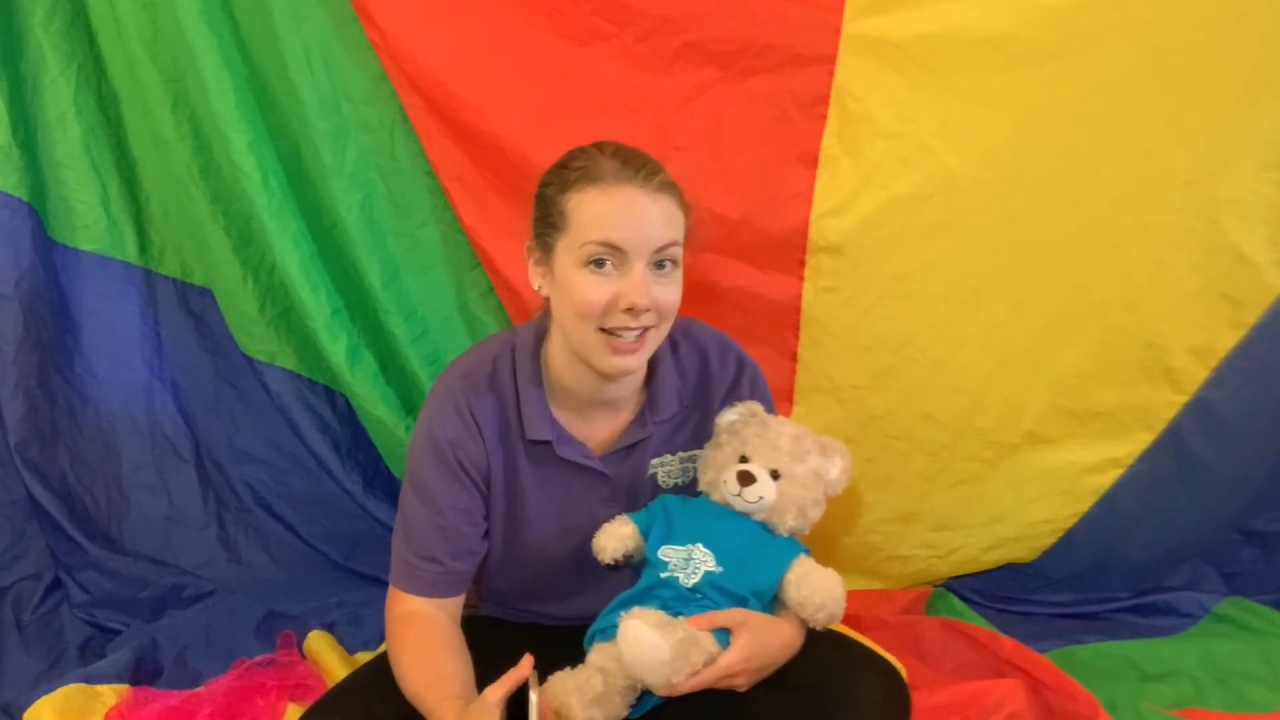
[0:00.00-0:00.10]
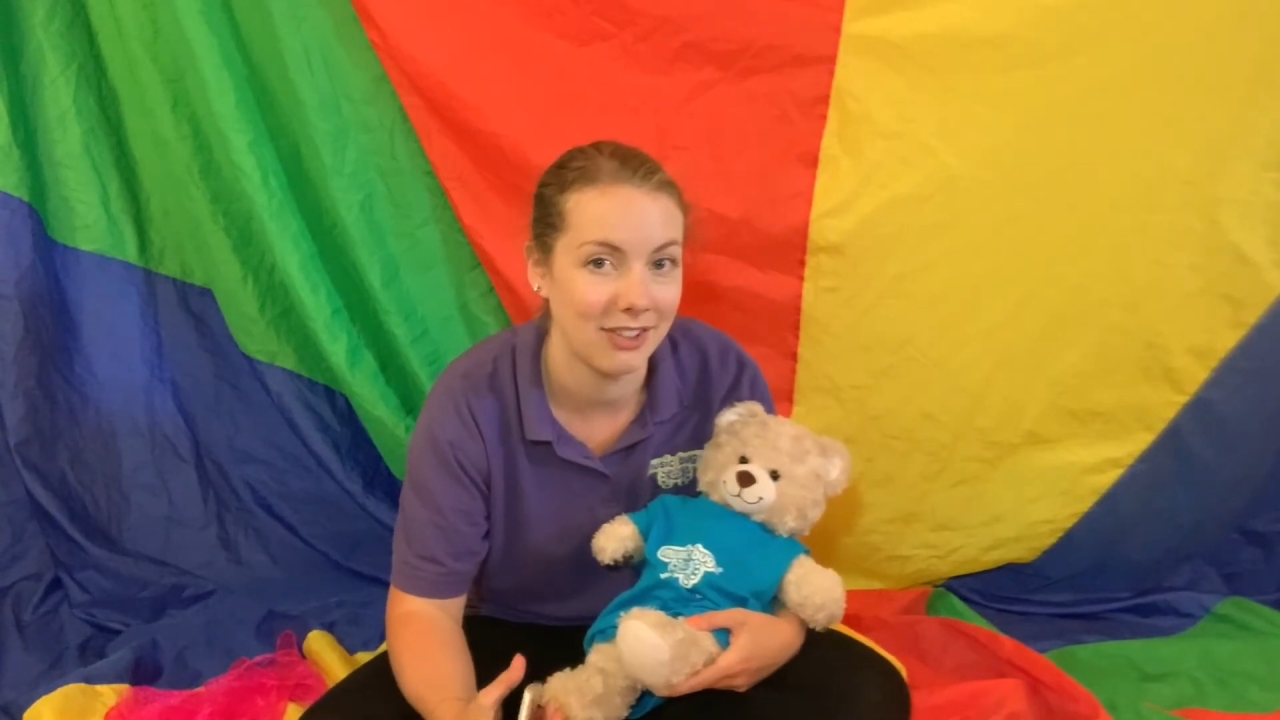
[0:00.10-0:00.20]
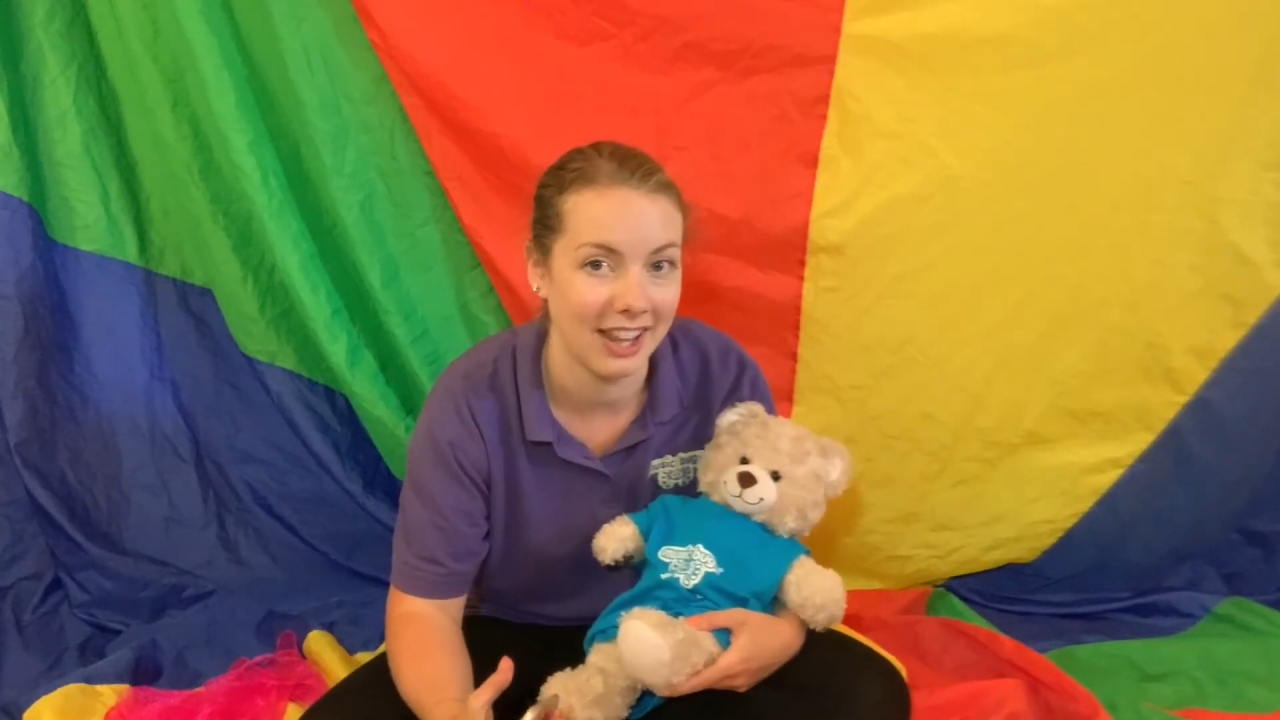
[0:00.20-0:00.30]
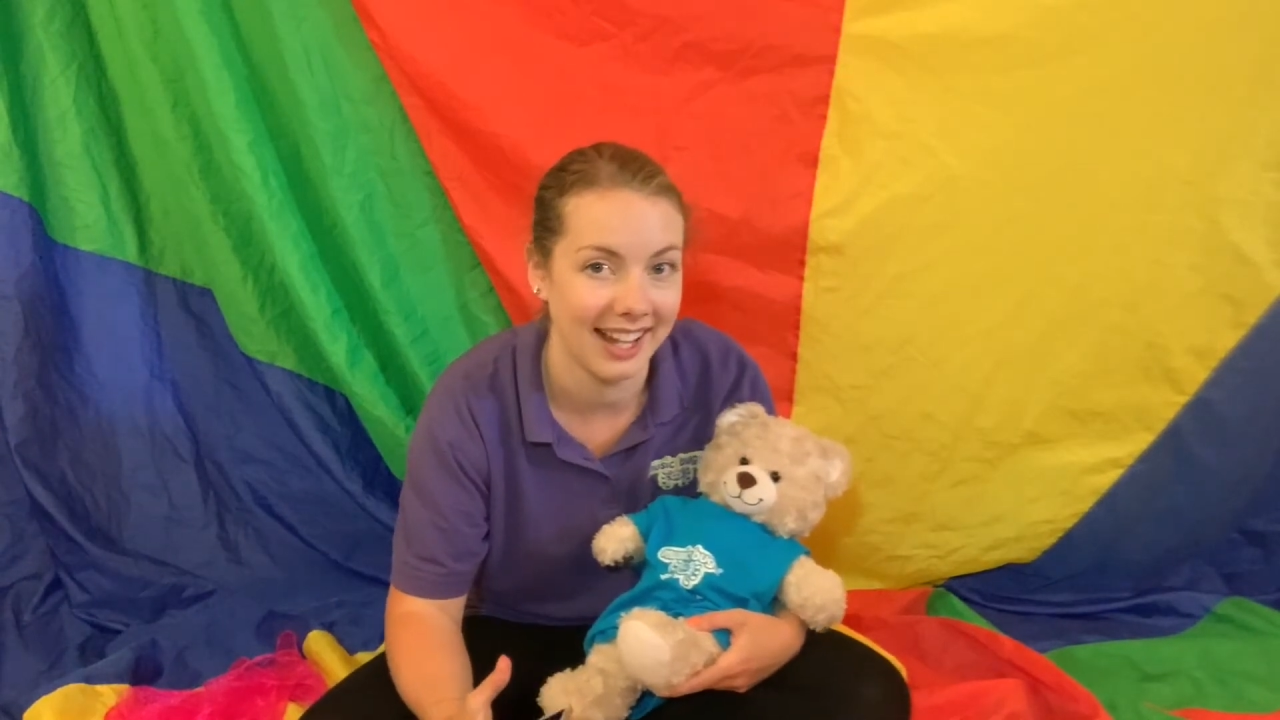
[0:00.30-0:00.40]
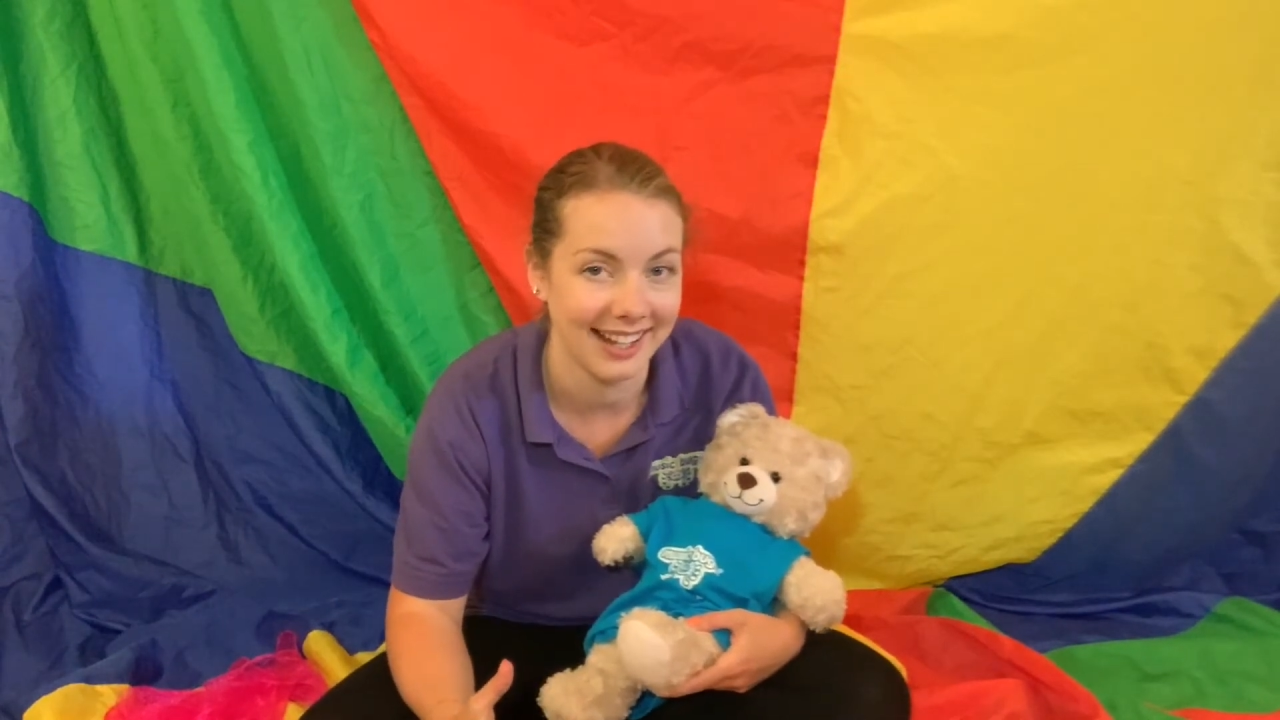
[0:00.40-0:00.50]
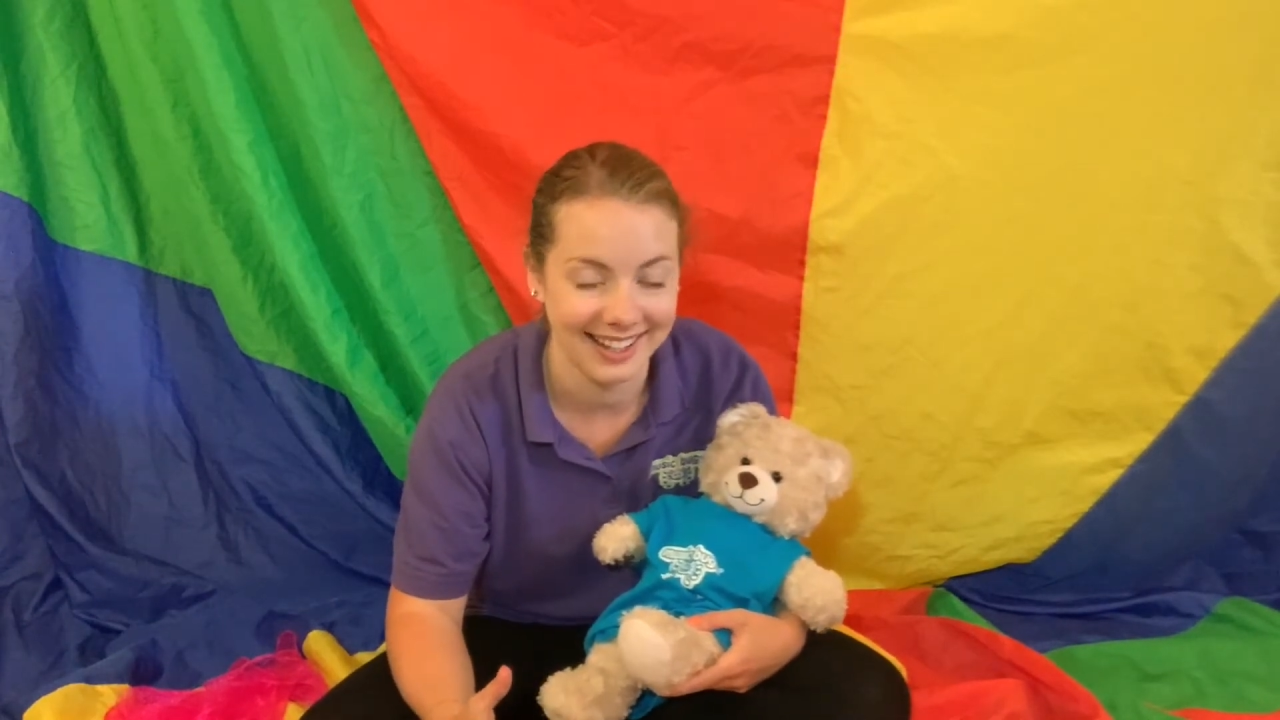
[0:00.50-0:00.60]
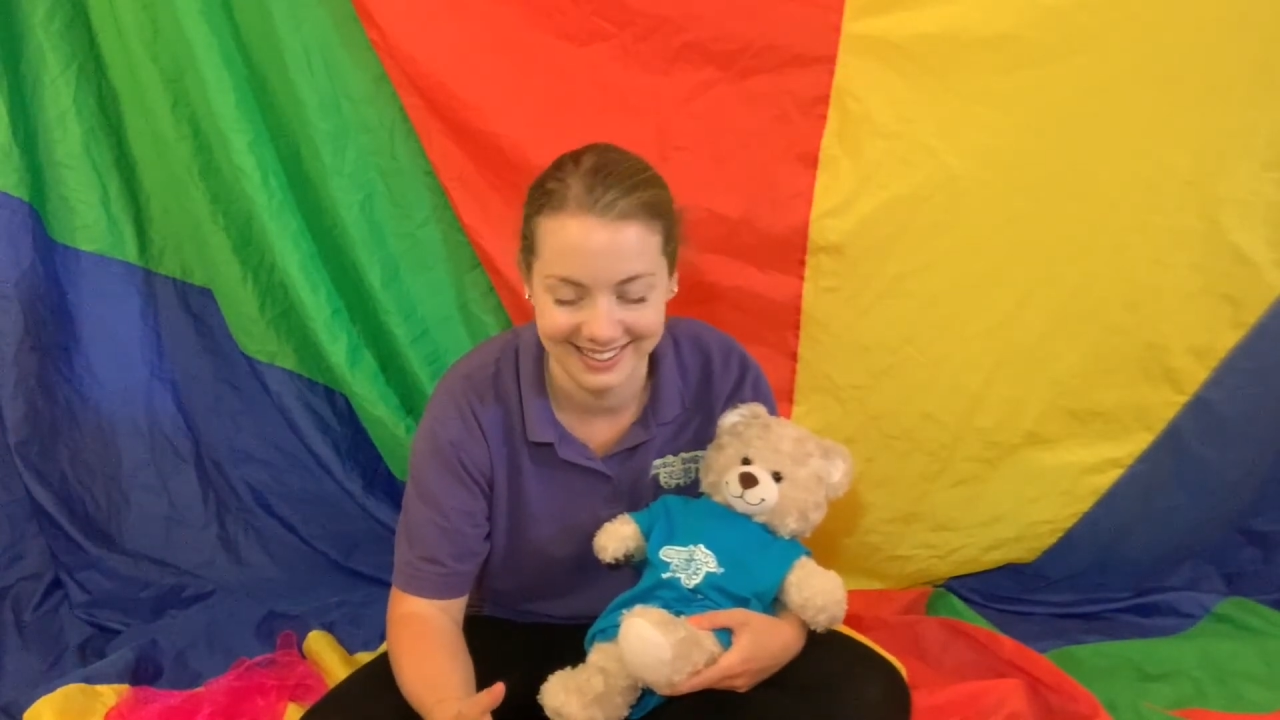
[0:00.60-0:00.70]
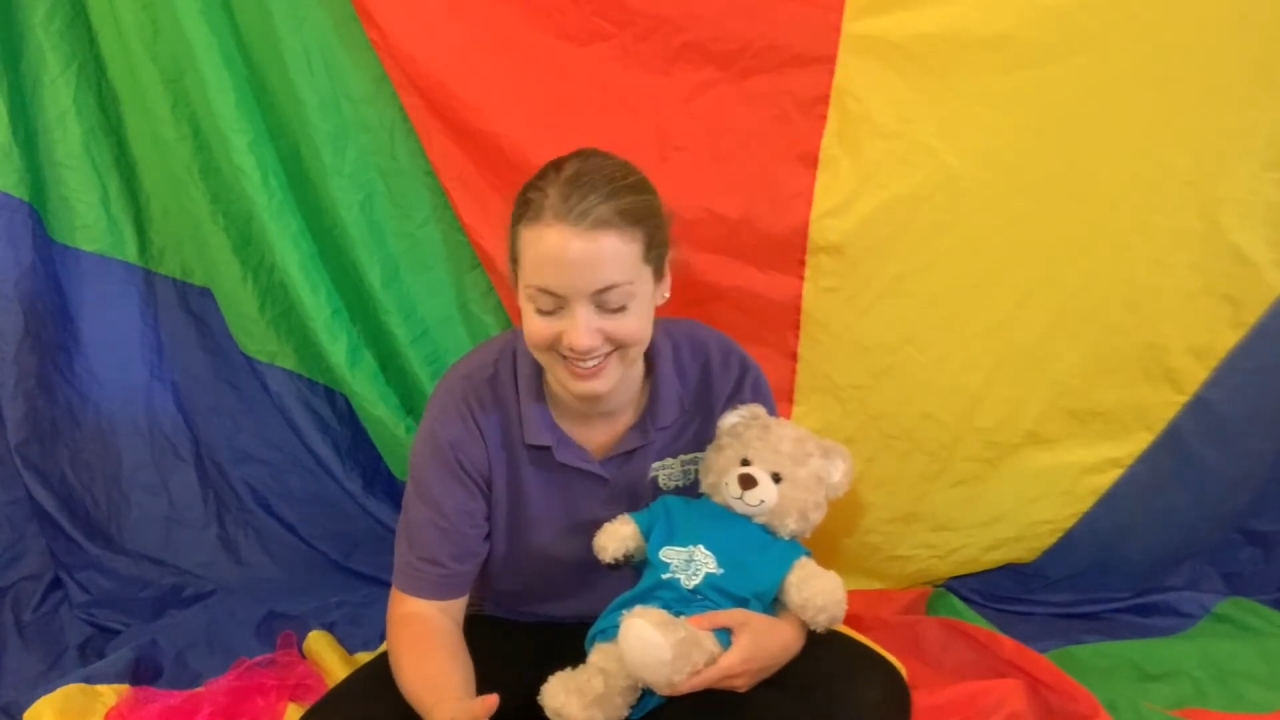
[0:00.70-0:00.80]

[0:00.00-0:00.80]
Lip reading: if you like.